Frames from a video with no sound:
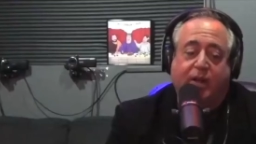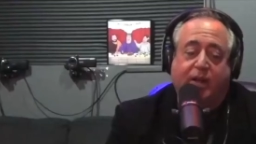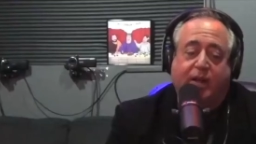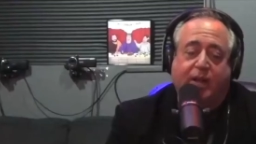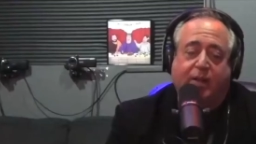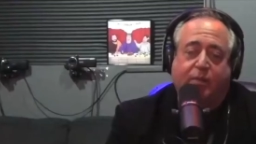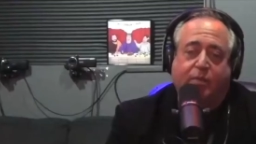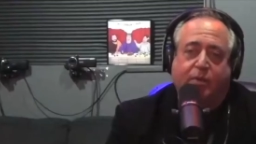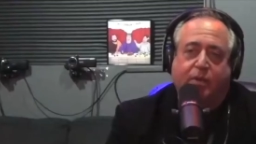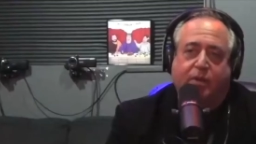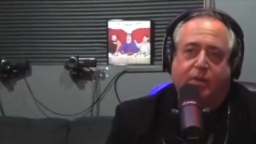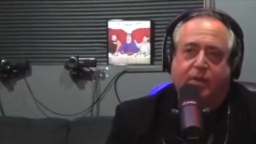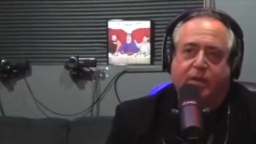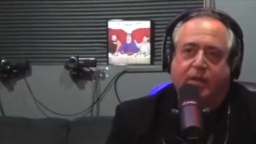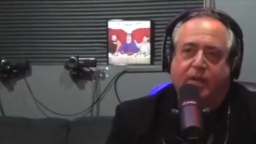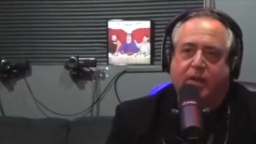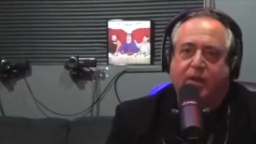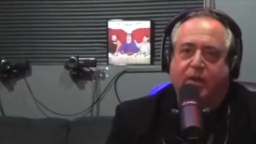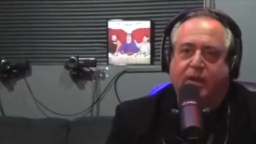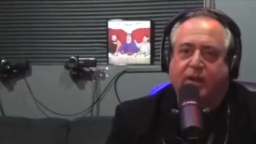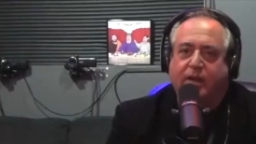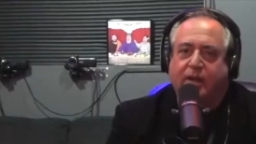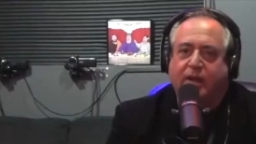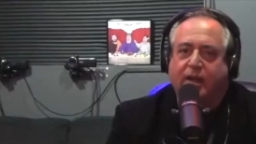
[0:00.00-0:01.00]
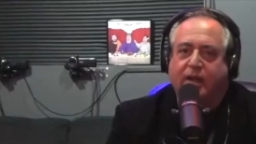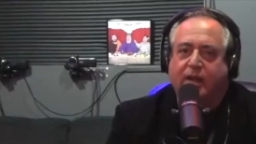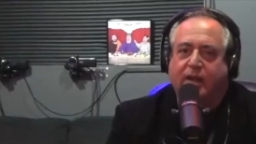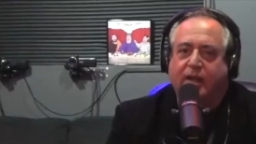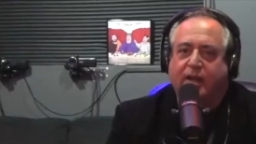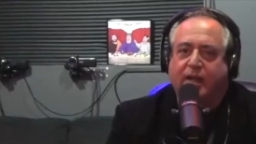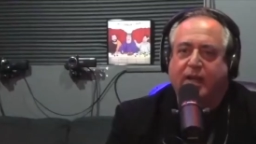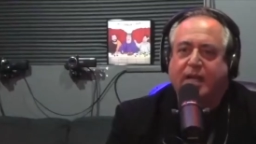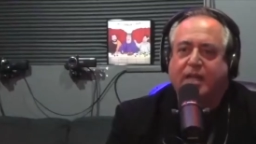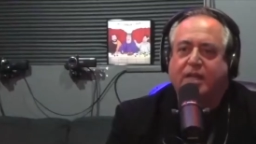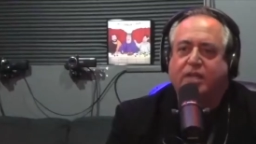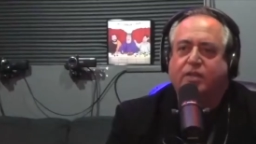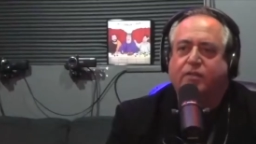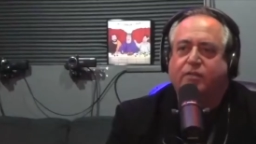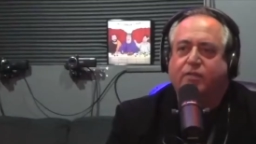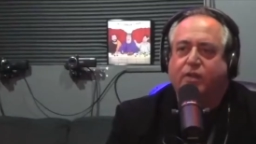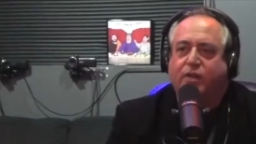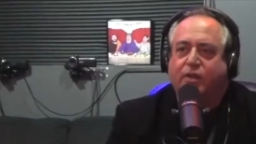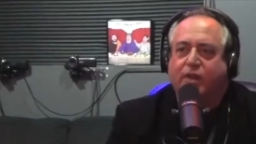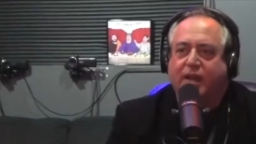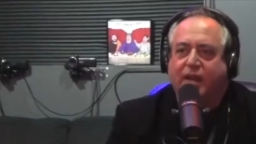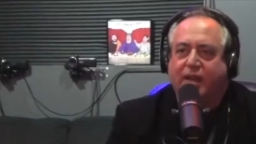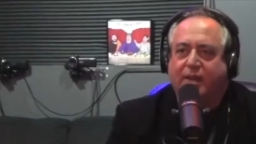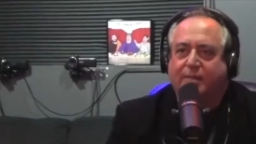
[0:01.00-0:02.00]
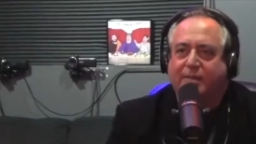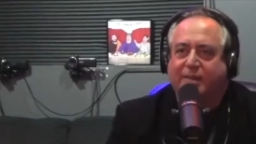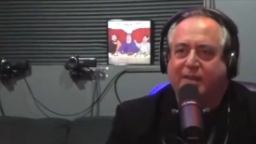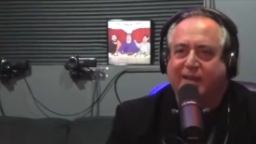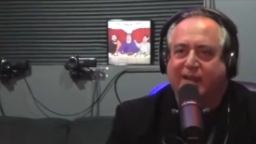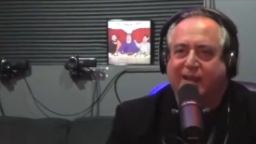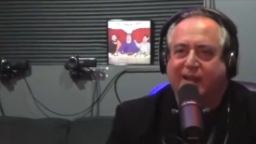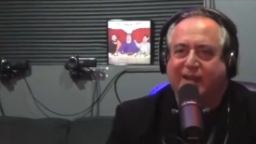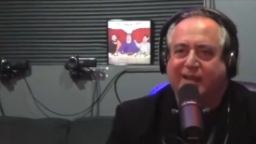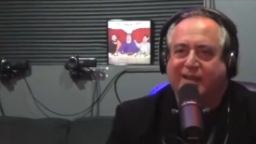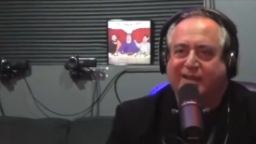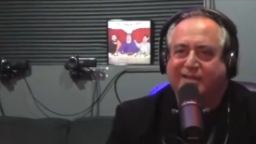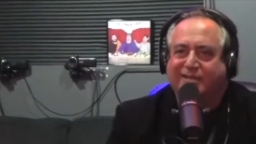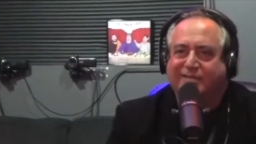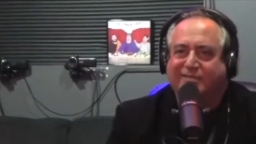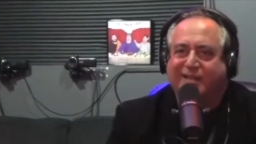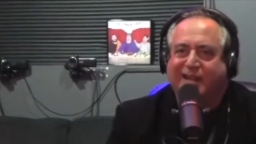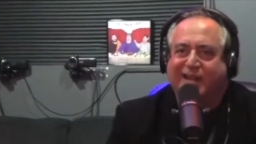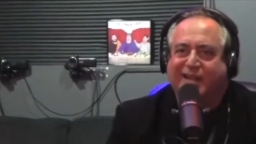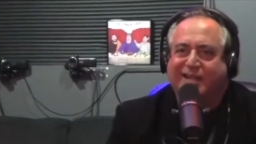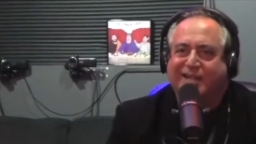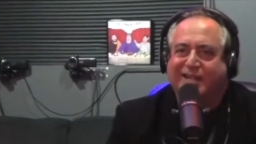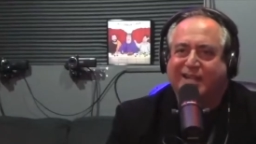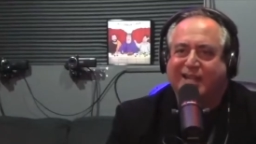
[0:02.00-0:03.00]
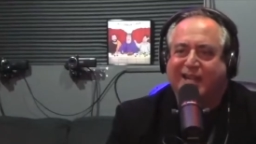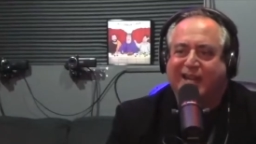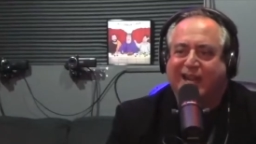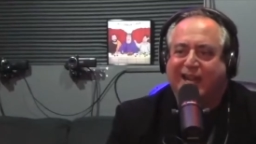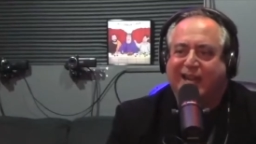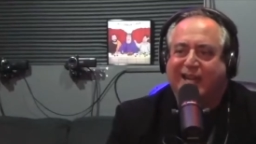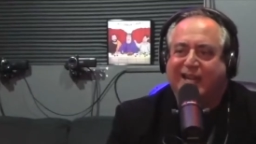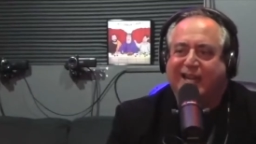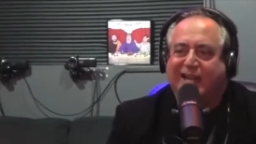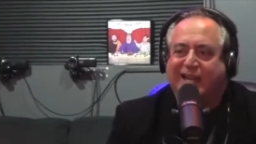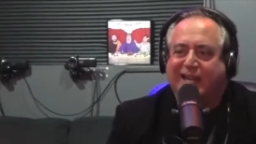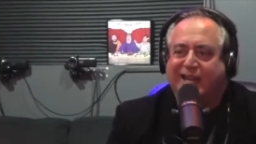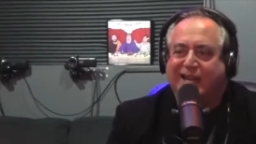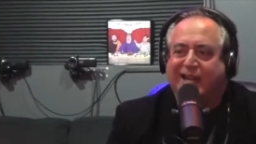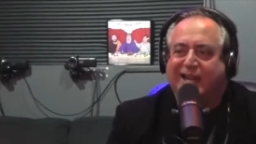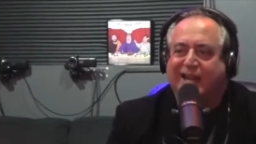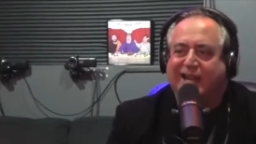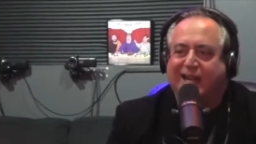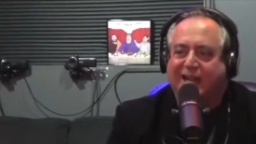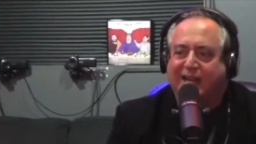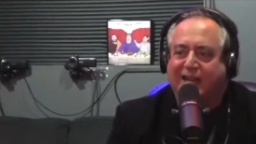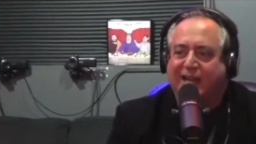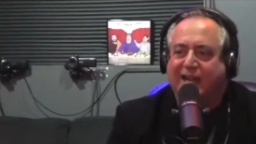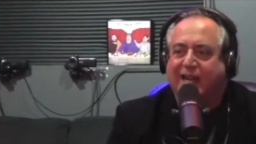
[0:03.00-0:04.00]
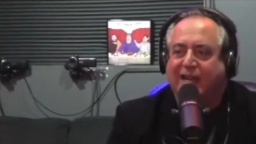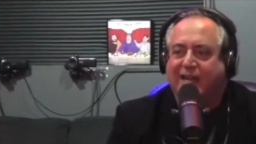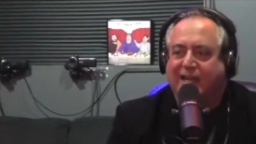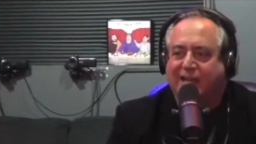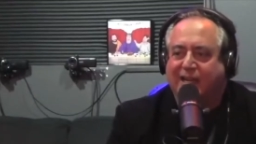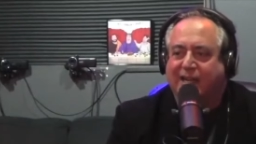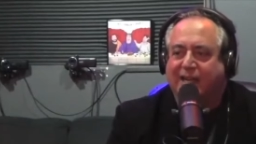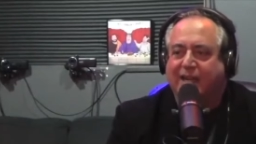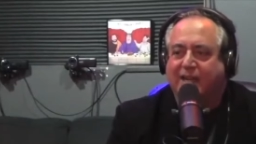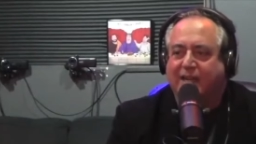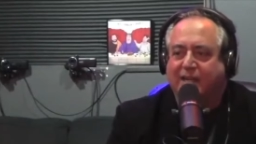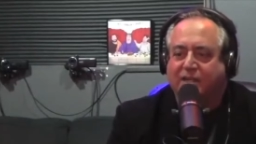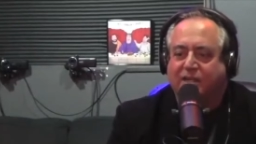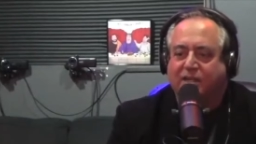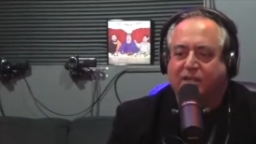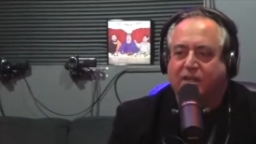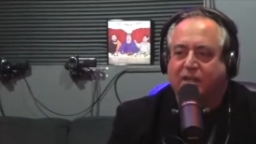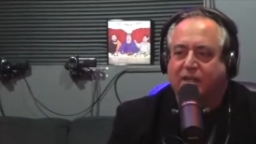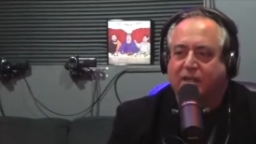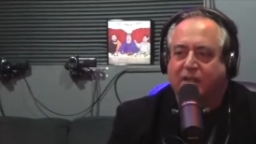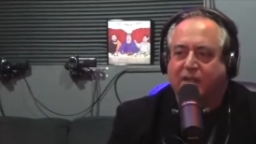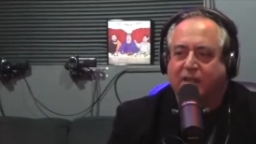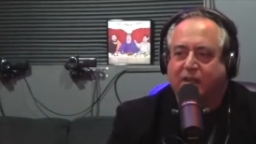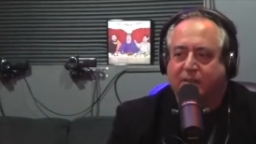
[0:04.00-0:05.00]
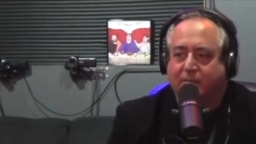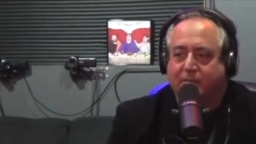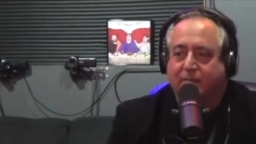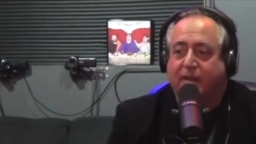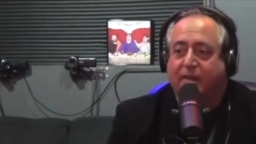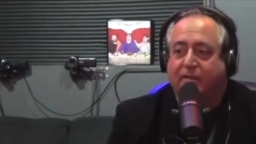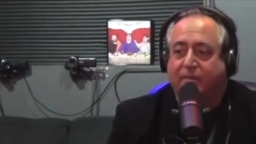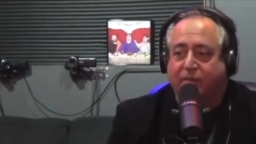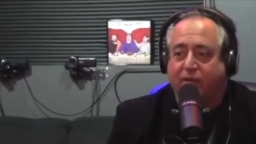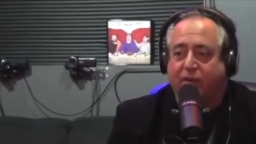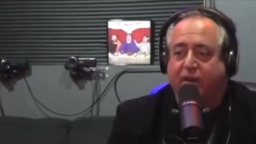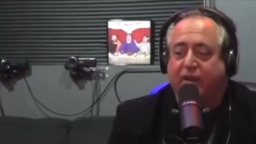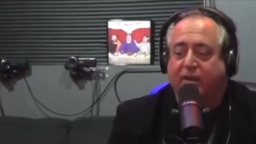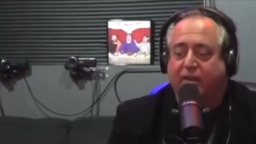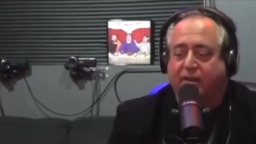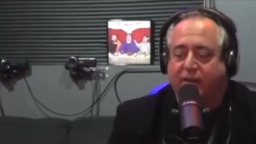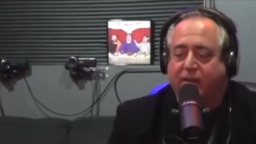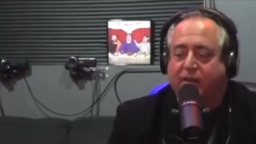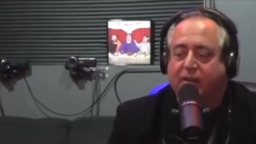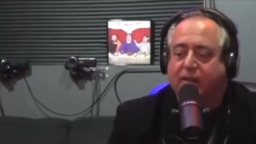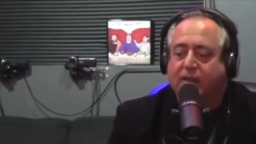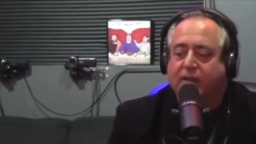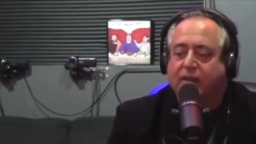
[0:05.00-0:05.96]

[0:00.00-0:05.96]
I you know I, I interviewed him in like 1989, 90. Who's so that? My father.